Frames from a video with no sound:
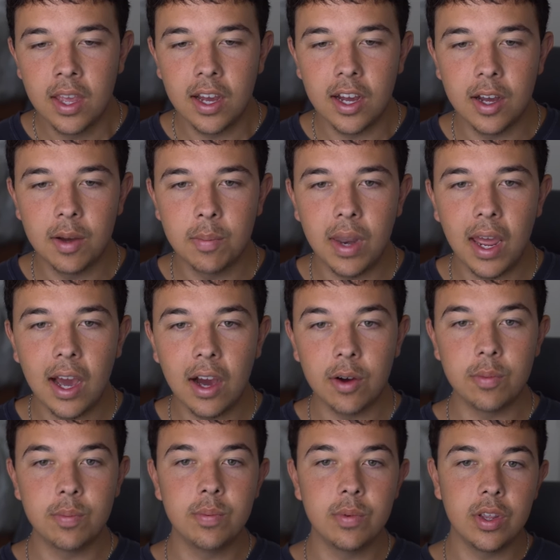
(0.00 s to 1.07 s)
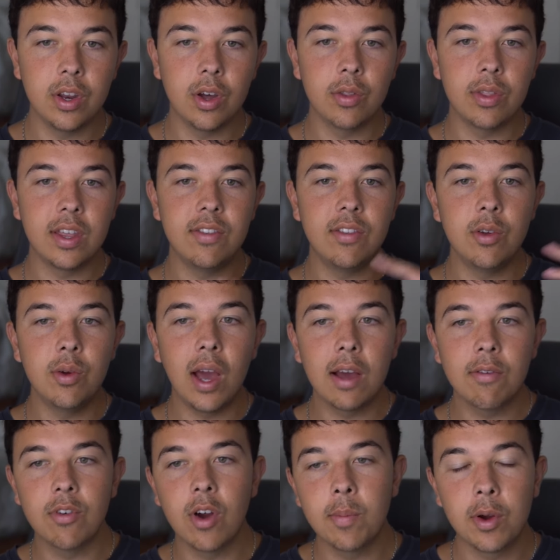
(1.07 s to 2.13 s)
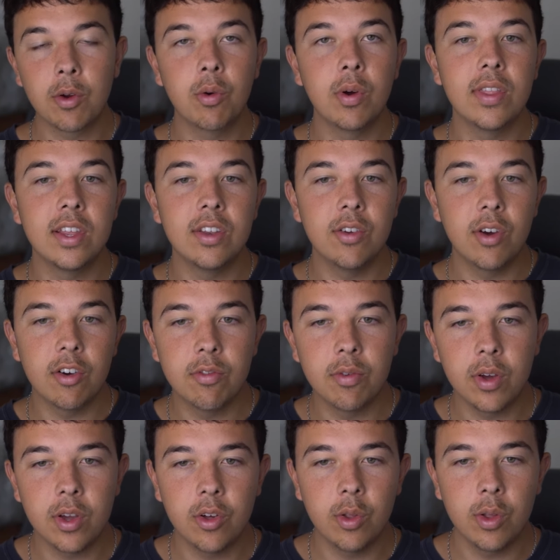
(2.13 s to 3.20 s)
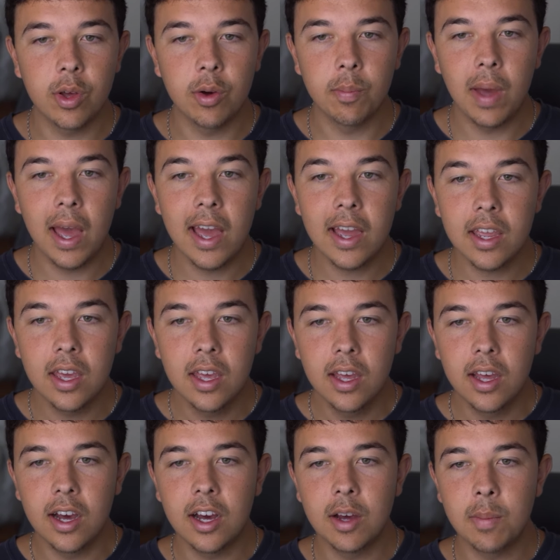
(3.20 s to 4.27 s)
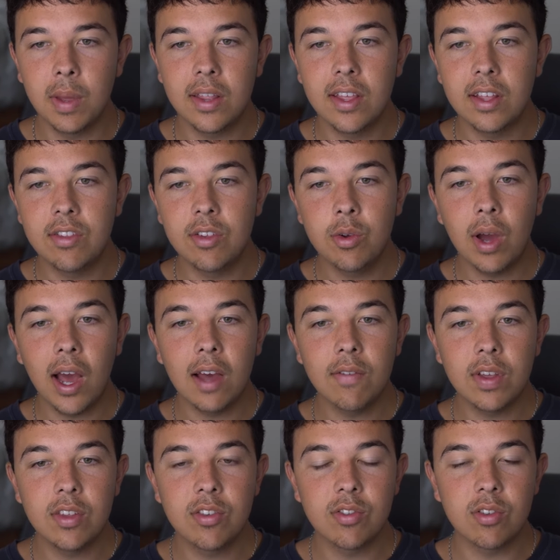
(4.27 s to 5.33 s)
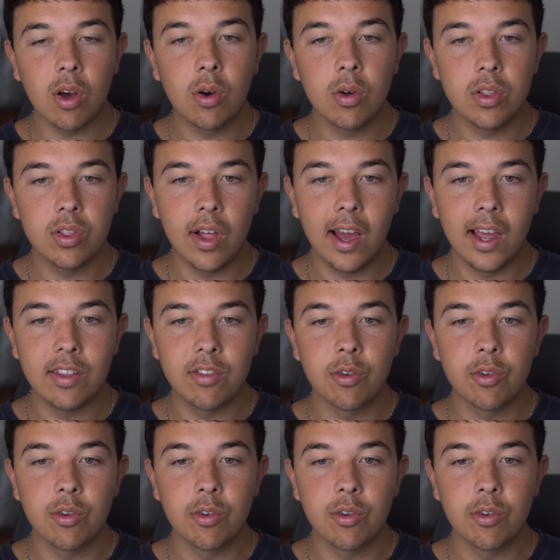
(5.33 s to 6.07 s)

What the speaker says: Now, they do have Robert Quinn, they do have Khalil Mack, and they do have a solid line.